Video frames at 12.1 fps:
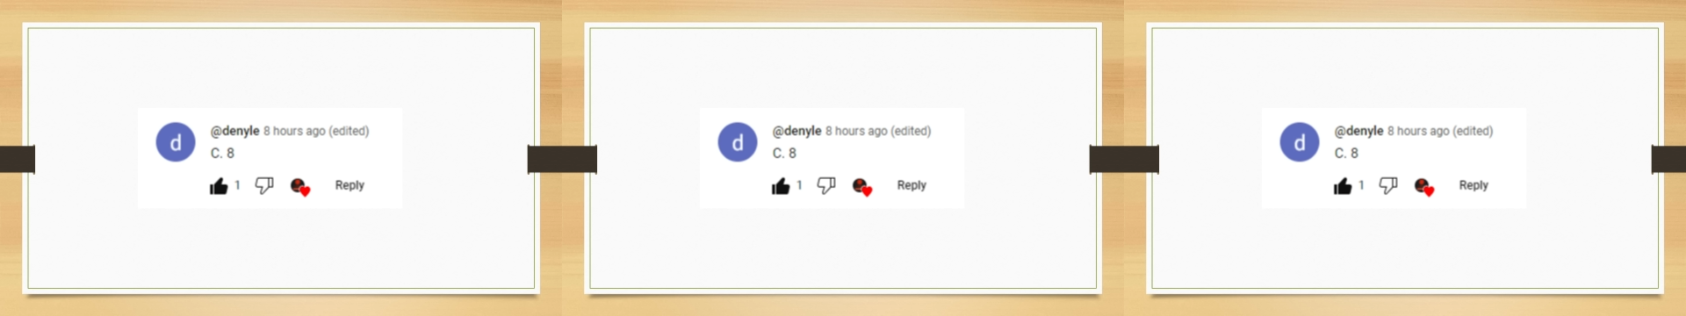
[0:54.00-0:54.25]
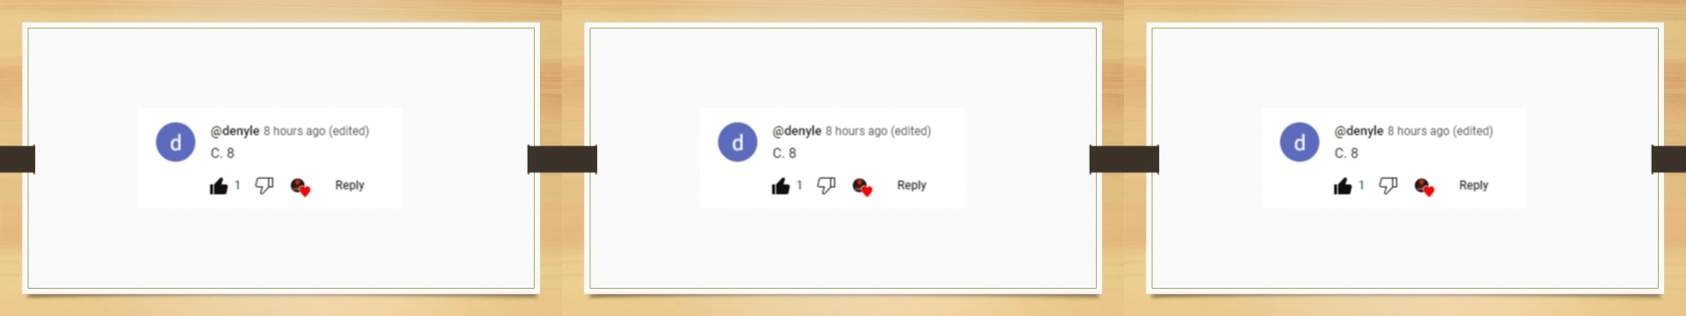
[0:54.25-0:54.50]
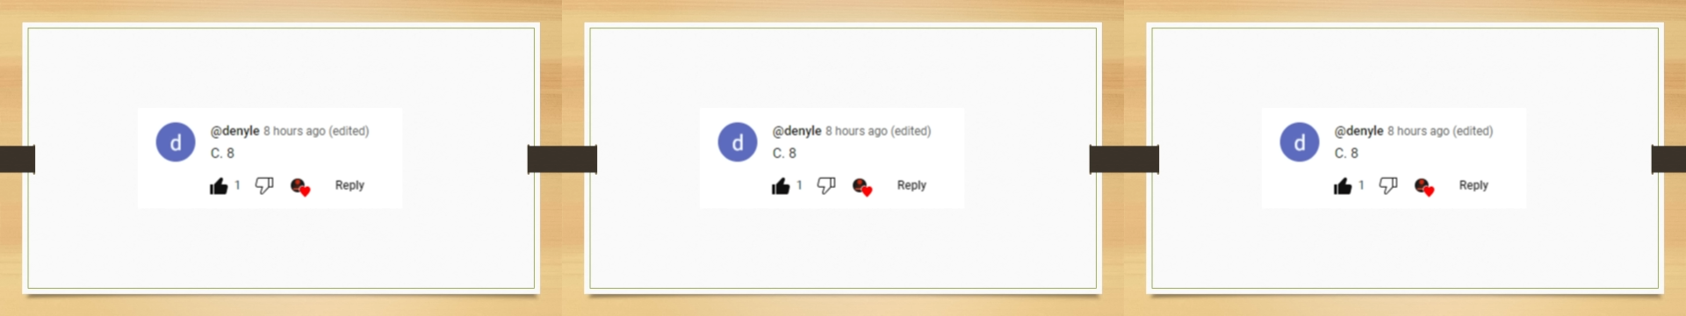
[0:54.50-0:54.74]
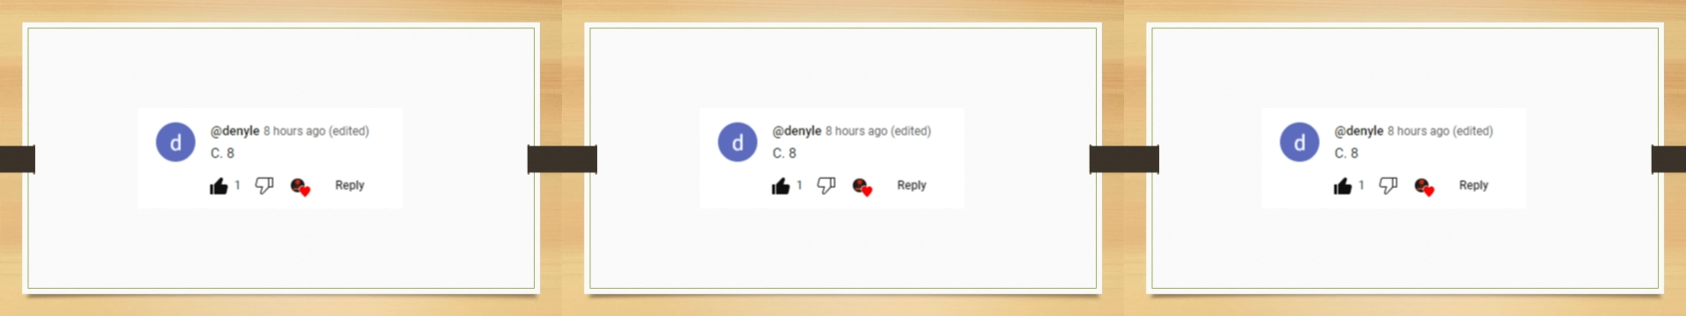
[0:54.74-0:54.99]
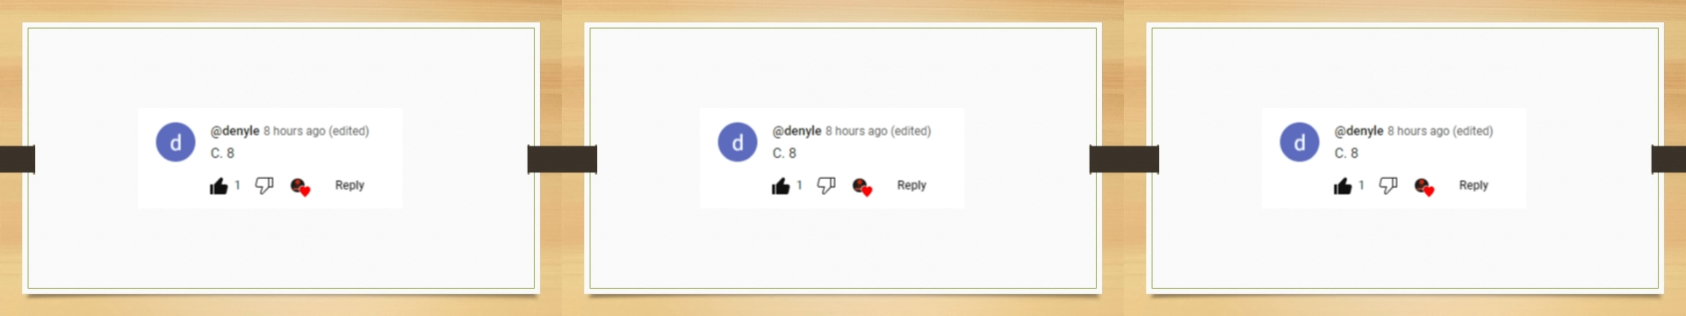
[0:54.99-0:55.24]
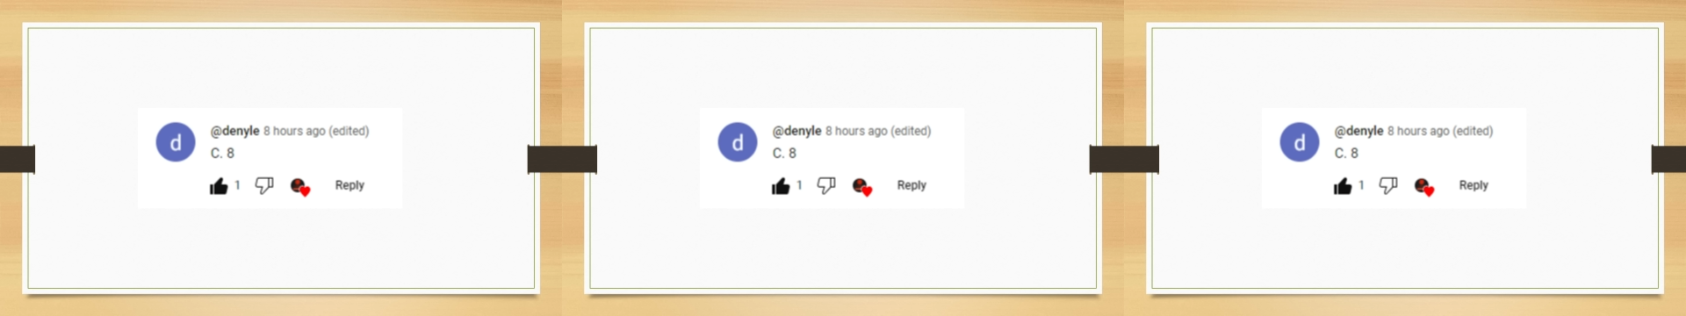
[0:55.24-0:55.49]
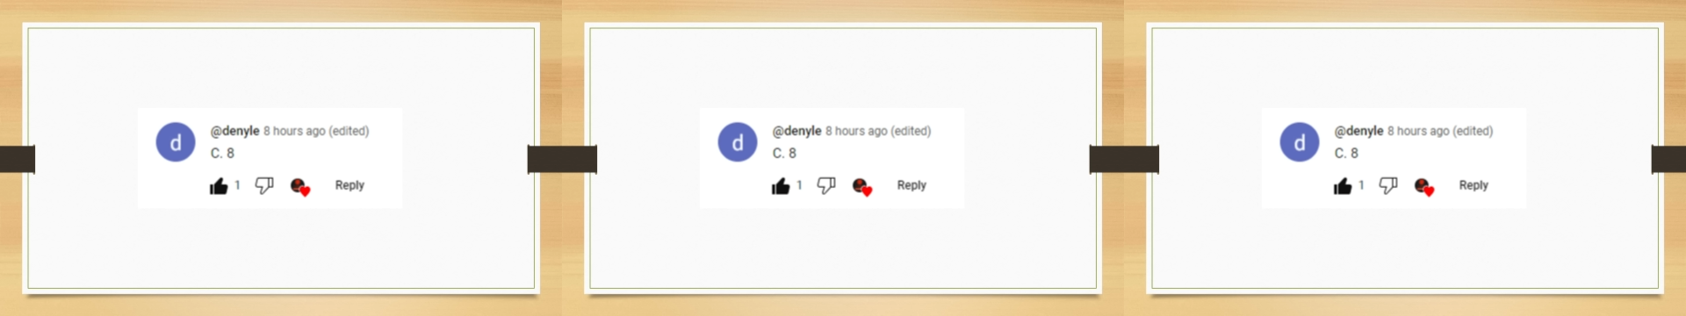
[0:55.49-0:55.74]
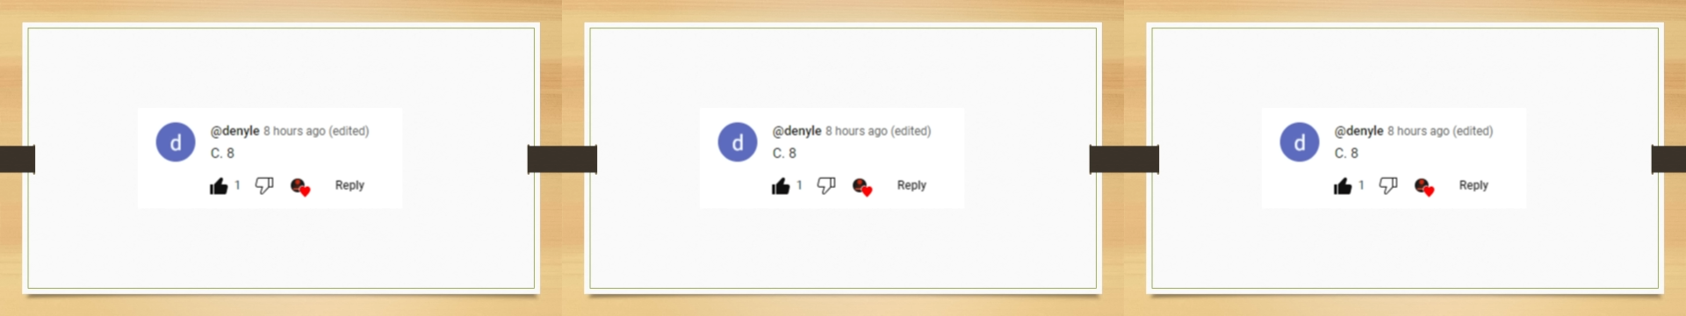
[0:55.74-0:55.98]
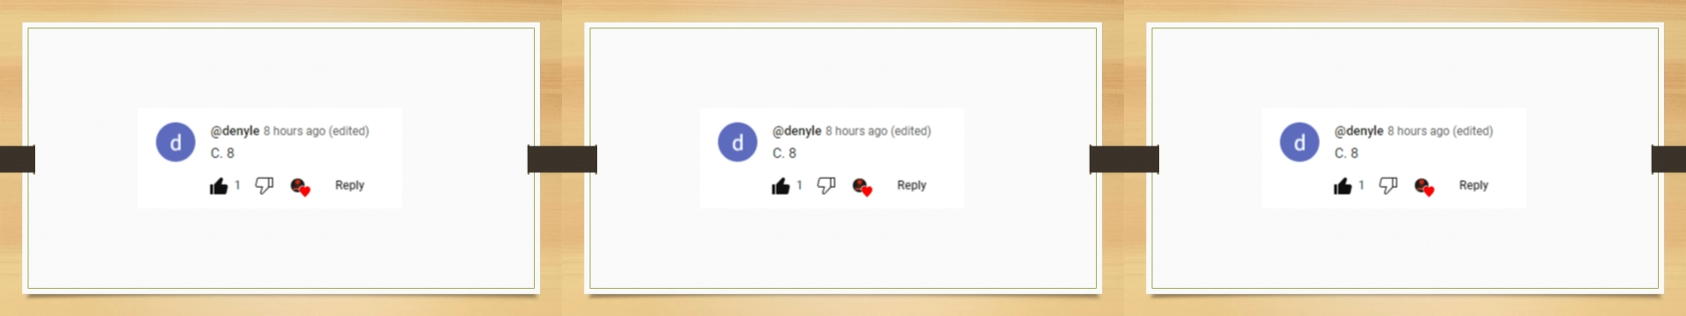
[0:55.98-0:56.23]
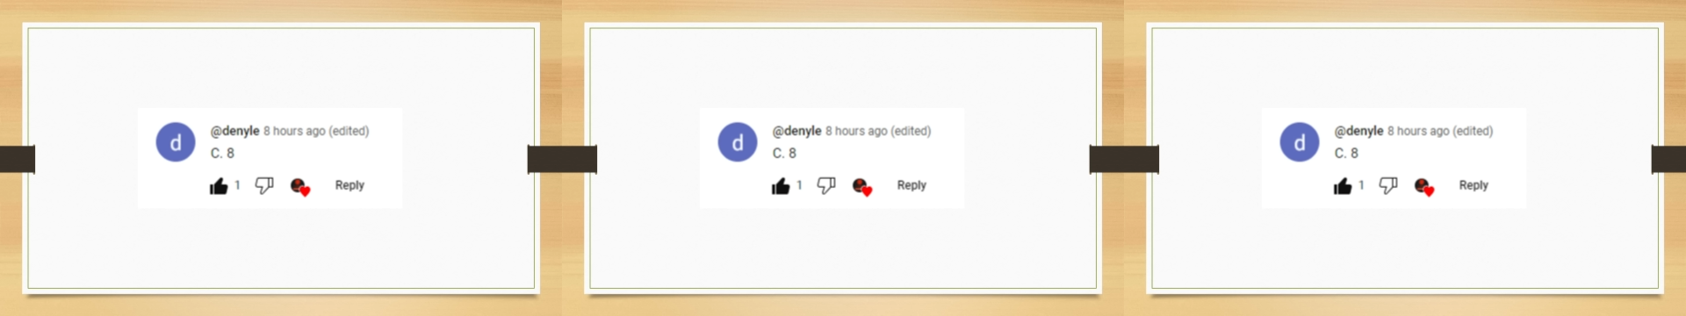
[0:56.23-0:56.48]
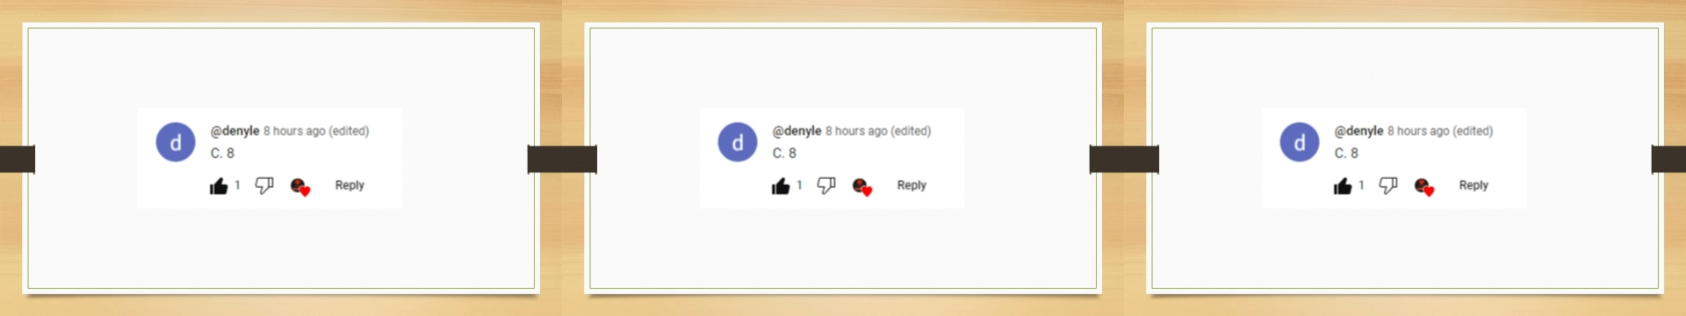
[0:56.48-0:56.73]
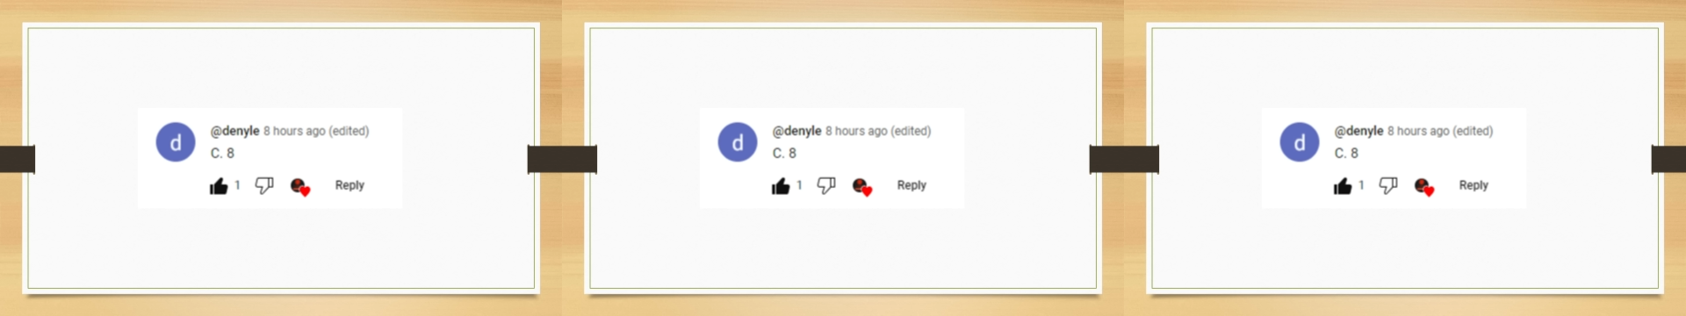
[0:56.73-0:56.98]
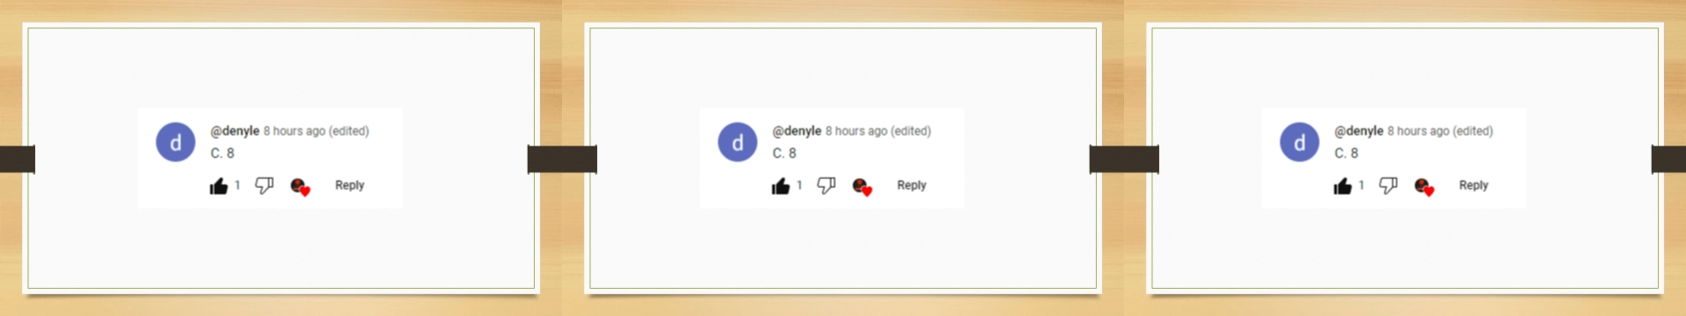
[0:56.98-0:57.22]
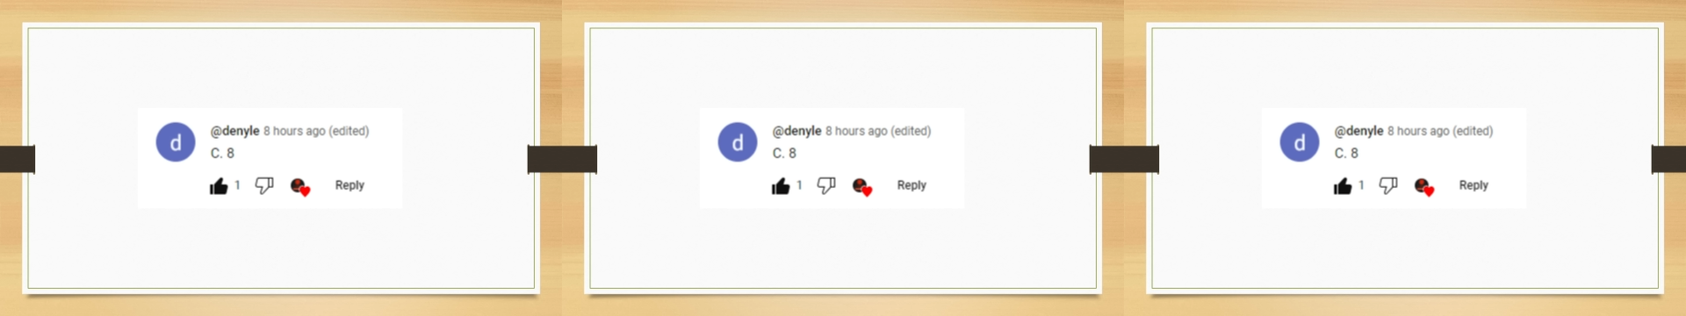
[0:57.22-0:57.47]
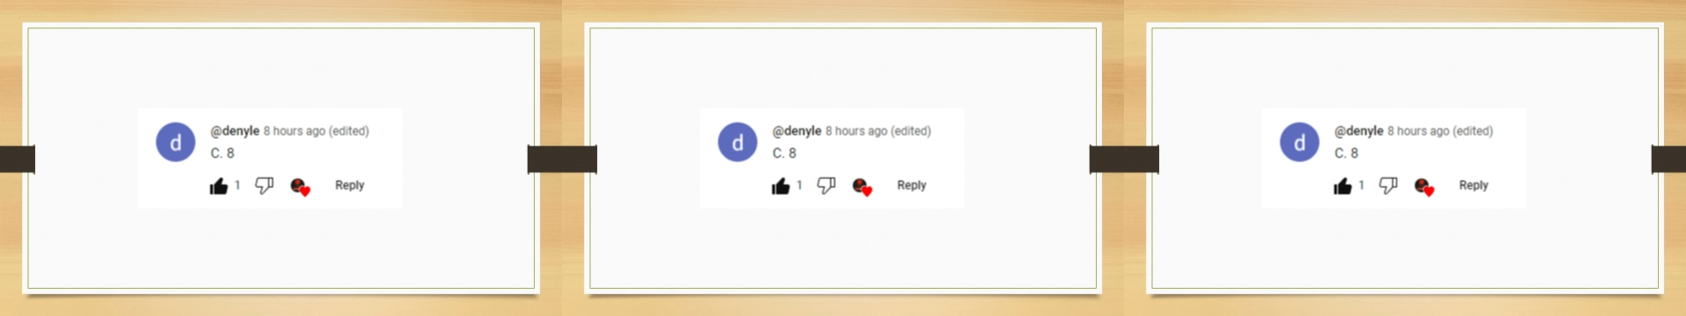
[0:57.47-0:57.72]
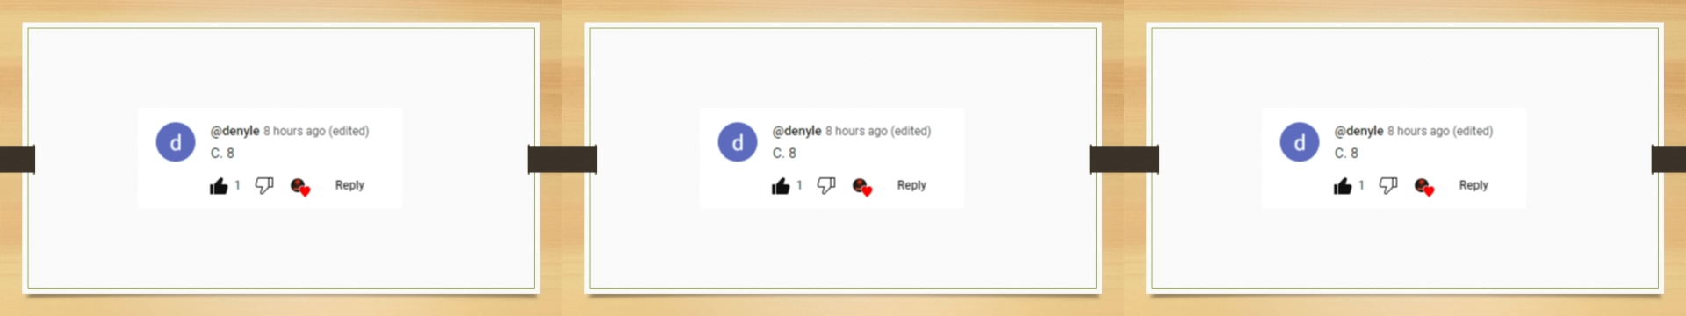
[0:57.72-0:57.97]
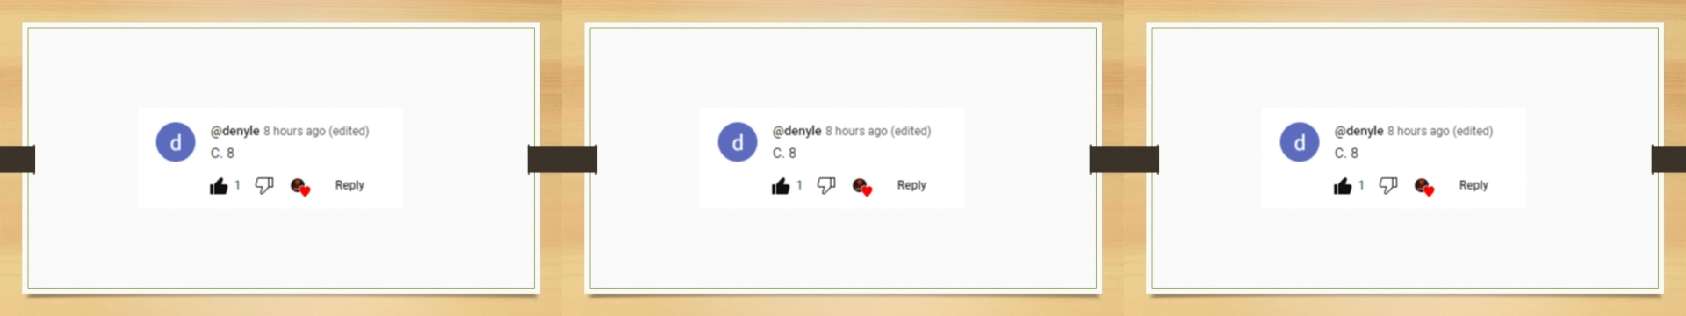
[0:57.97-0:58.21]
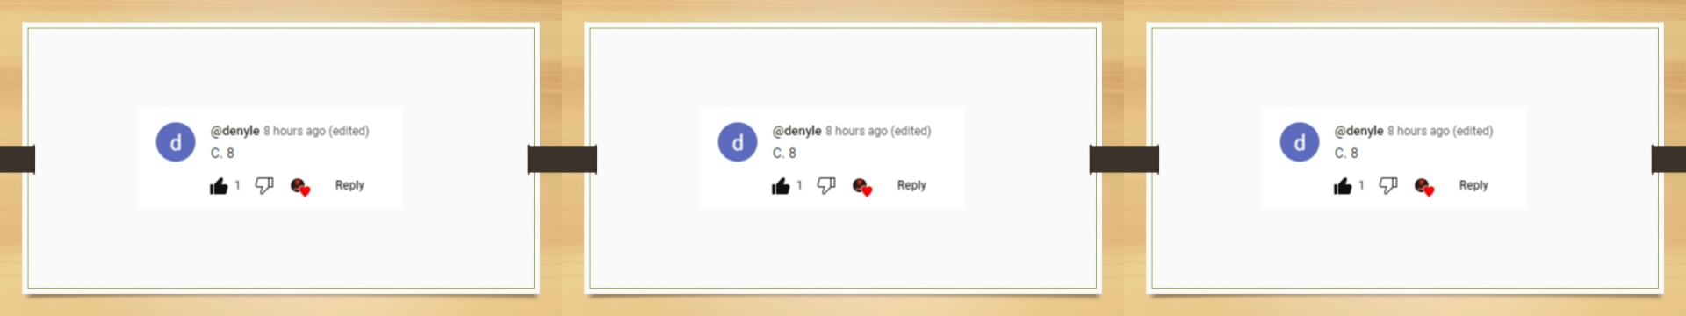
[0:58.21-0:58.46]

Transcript: [unreadable: no face in view]